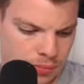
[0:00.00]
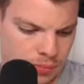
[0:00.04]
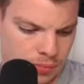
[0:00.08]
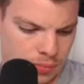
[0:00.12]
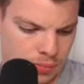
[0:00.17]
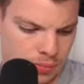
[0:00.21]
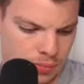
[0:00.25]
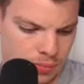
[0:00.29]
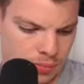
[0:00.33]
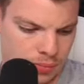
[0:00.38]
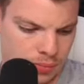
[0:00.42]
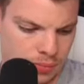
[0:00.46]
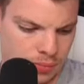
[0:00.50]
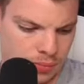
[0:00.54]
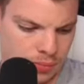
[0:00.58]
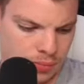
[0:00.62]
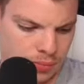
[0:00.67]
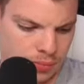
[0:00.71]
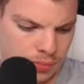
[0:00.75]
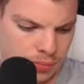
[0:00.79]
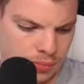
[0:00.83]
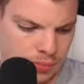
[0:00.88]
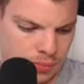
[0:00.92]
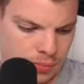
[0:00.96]

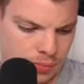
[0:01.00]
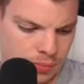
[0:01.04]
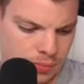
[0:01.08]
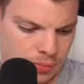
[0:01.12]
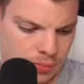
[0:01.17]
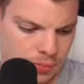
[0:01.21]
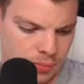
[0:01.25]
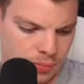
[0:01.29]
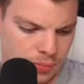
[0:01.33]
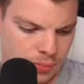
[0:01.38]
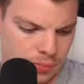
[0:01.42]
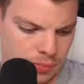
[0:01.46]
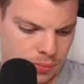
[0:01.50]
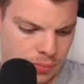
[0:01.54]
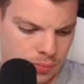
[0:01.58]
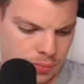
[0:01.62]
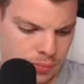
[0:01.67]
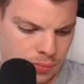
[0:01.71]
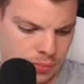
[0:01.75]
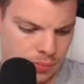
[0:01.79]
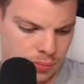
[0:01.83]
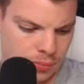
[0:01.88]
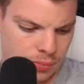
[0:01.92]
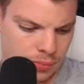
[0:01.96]

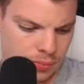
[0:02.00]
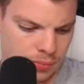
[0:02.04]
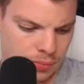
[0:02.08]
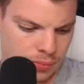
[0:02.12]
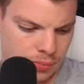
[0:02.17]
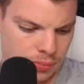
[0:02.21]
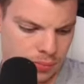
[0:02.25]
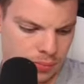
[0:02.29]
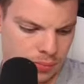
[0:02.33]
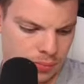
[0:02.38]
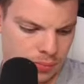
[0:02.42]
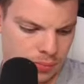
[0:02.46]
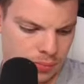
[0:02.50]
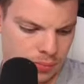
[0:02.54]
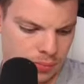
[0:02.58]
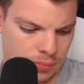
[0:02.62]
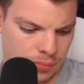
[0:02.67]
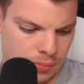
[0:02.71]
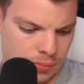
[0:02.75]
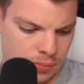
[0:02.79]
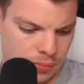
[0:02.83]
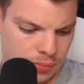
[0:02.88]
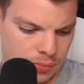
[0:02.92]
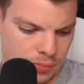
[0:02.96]

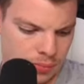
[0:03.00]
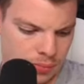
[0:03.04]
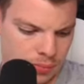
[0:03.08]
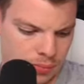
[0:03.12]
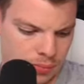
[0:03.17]
(silent)